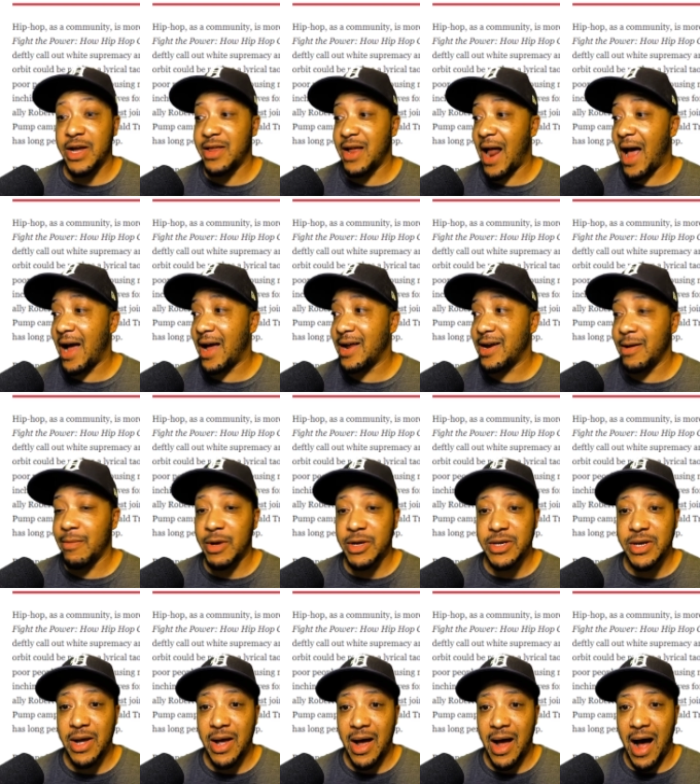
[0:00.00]
that Akademiks
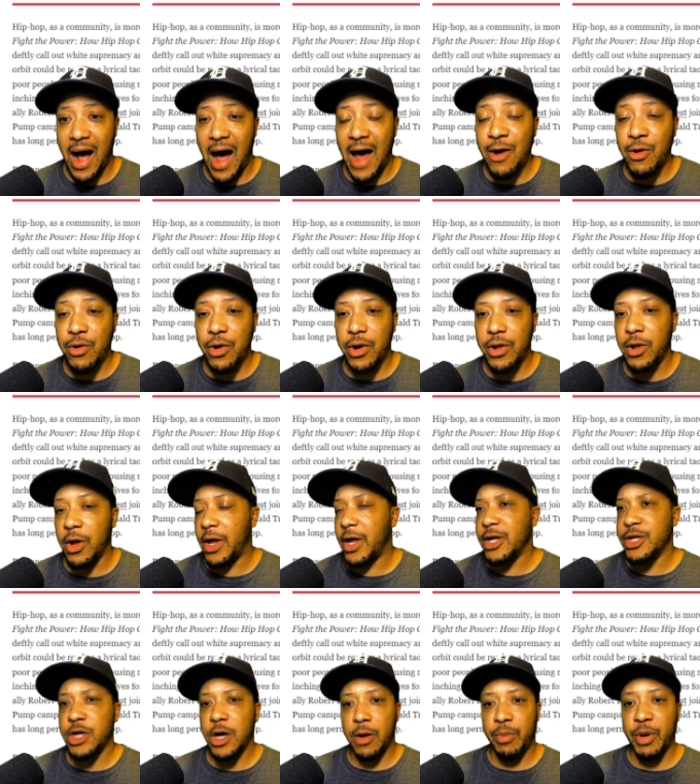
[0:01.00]
I don't look, he
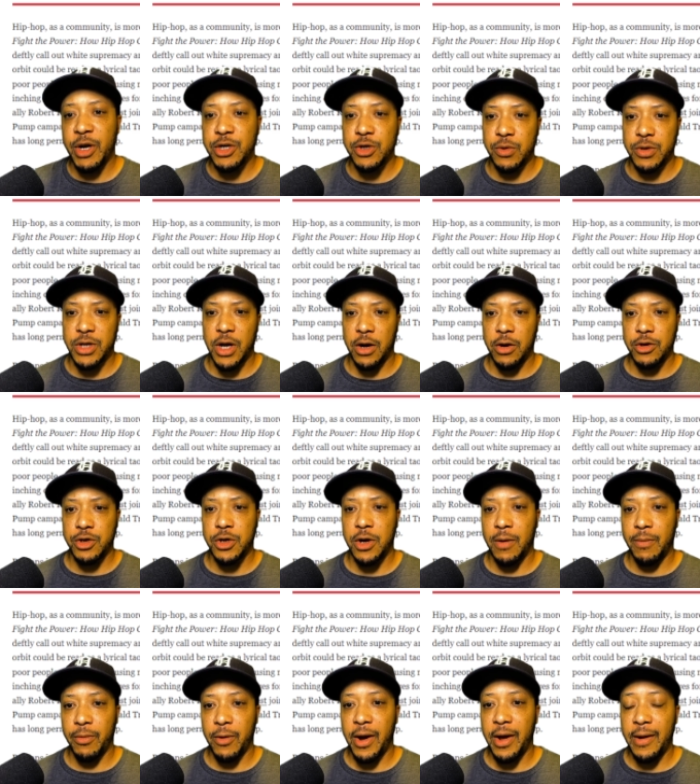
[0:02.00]
took a picture with Donald
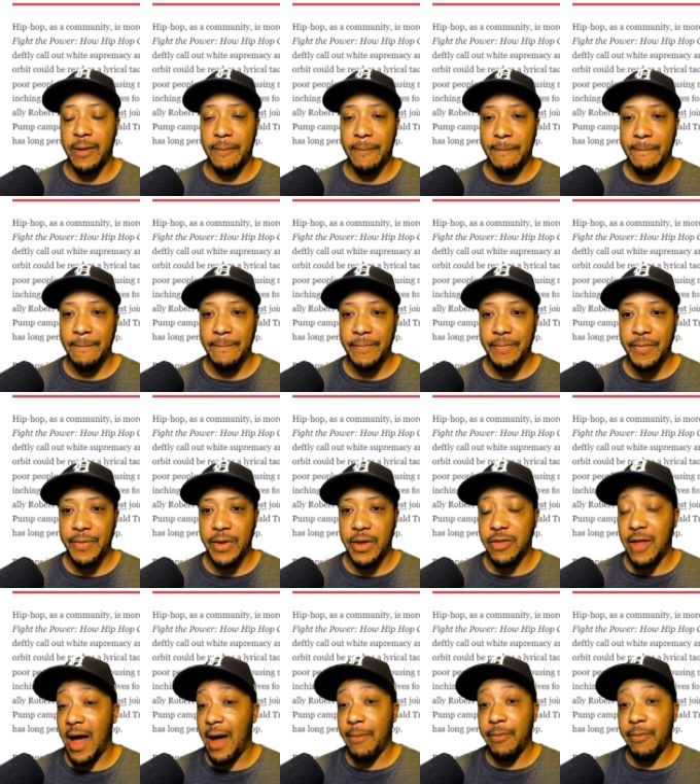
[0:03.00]
Trump, right? and
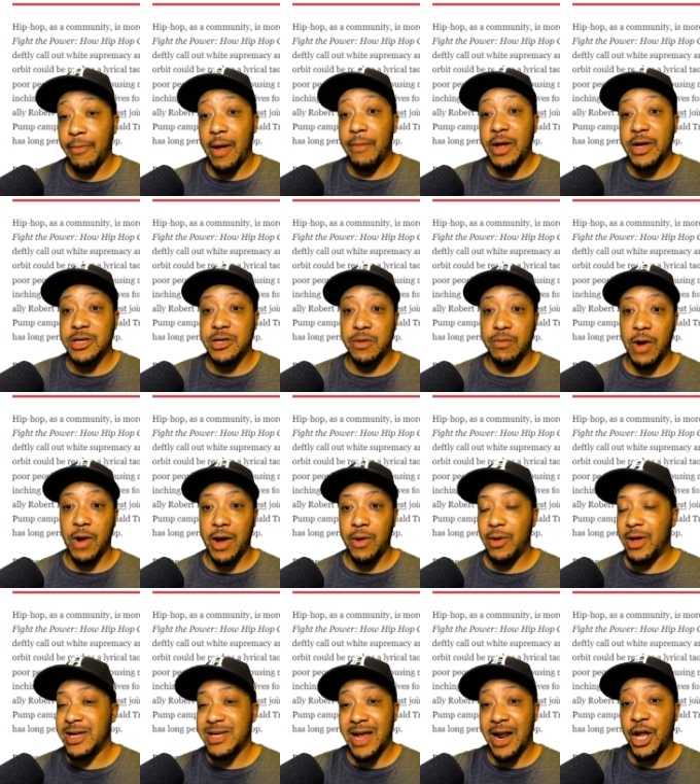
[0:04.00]
that that makes him right
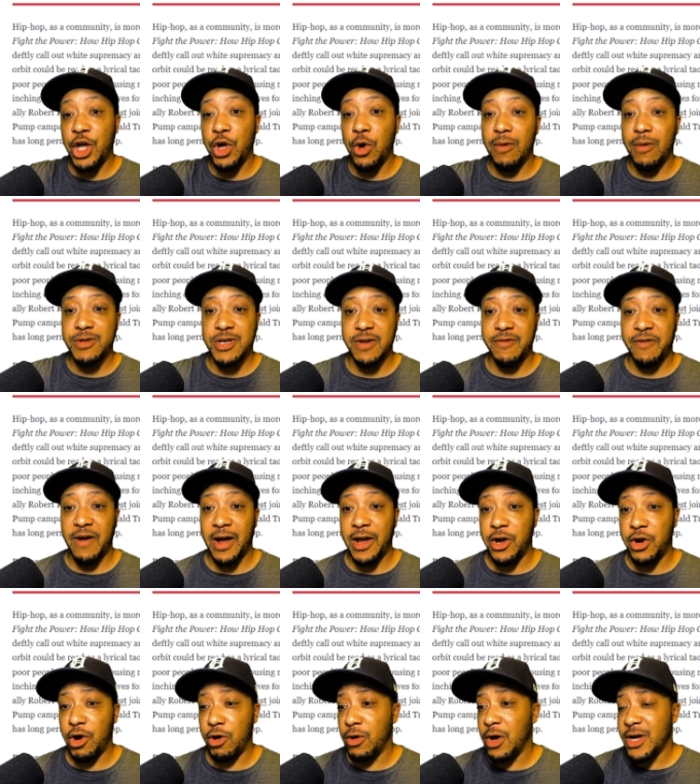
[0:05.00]
when he's at a UFC fight,
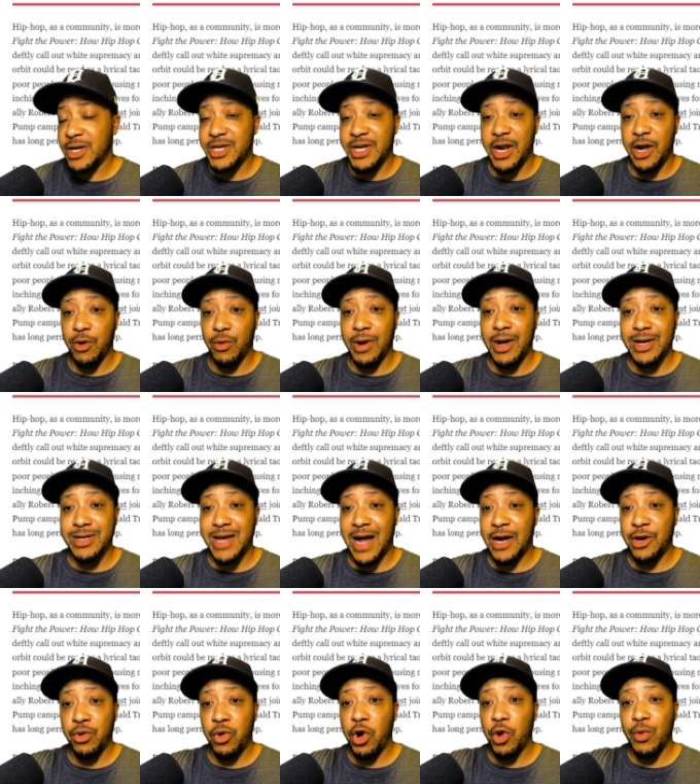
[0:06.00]
you know, sitting ringside
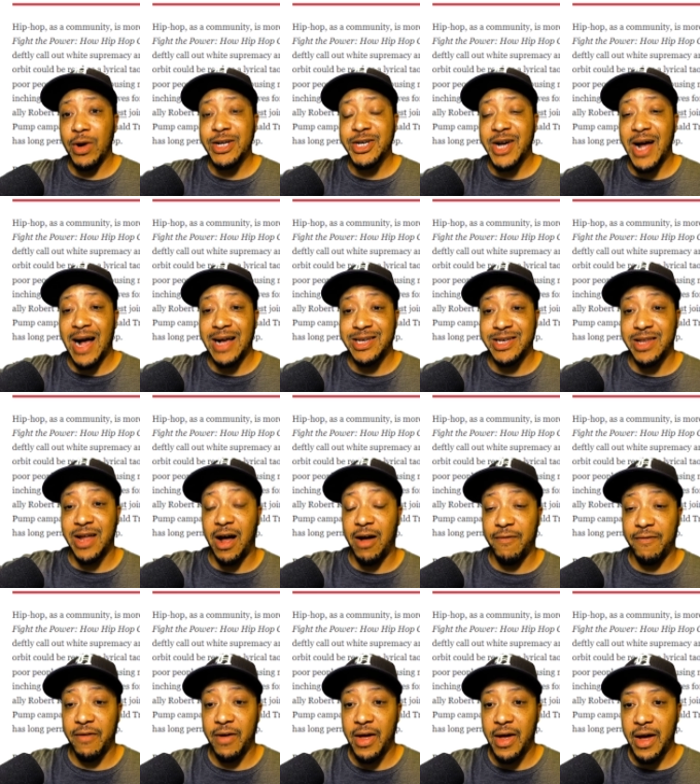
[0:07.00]
doing rich guy
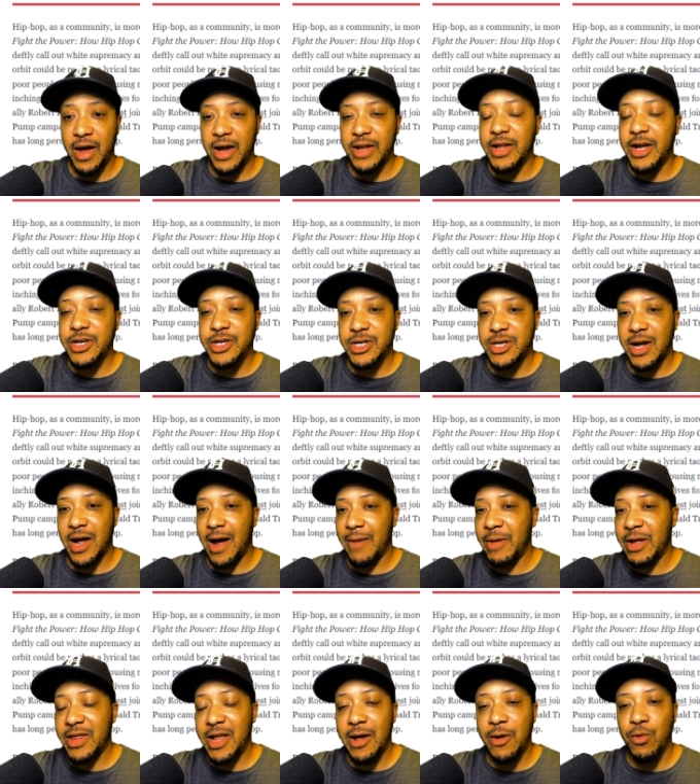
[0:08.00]
stuff, and they just, I
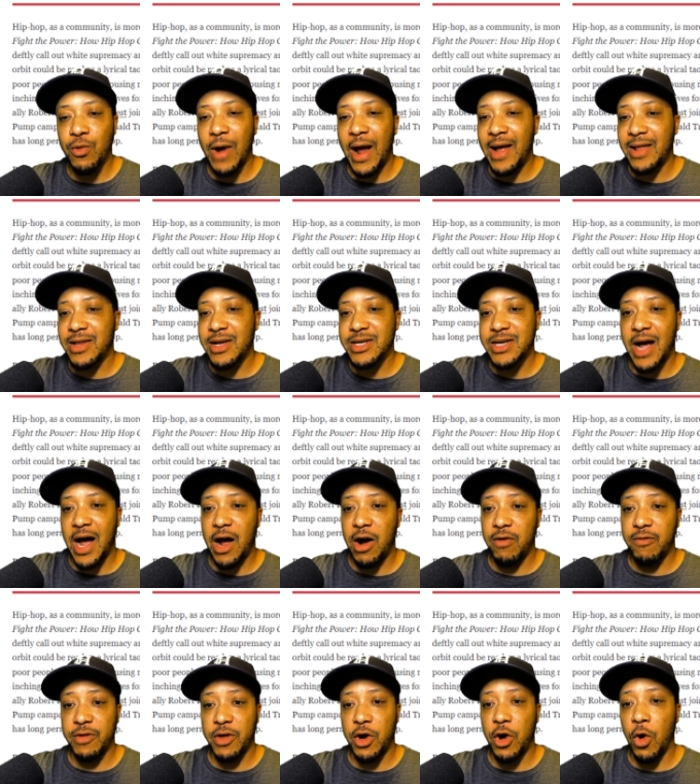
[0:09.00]
mean, they rake this guy
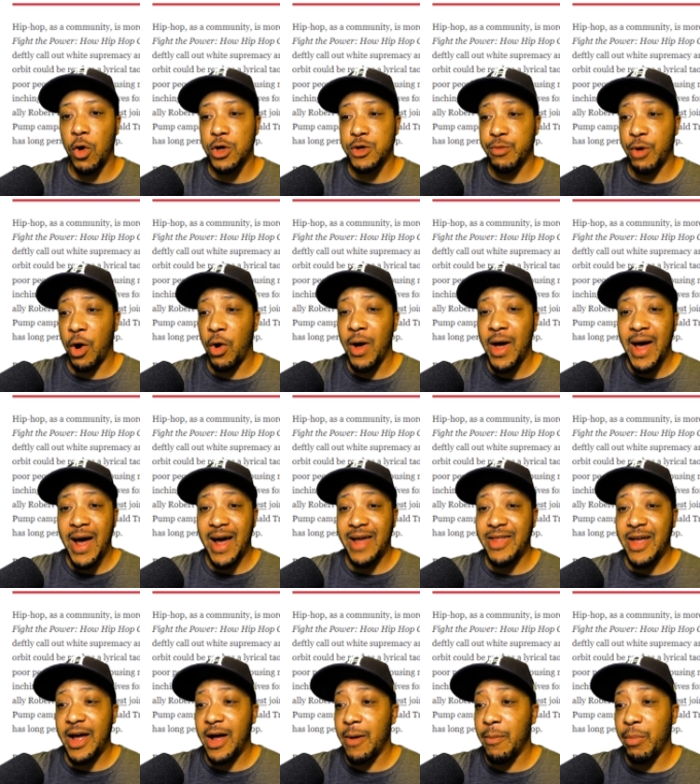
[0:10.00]
over the coals, bro, and
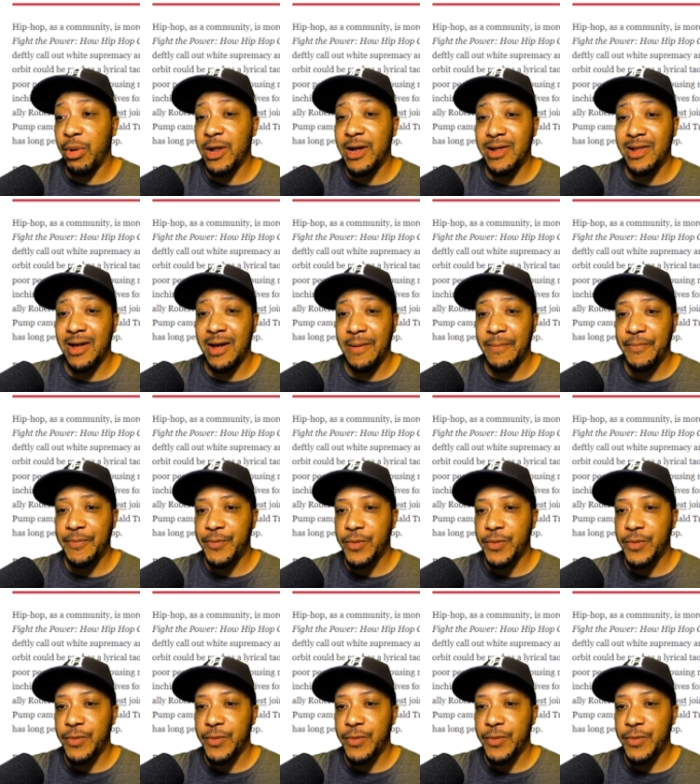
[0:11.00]
they completely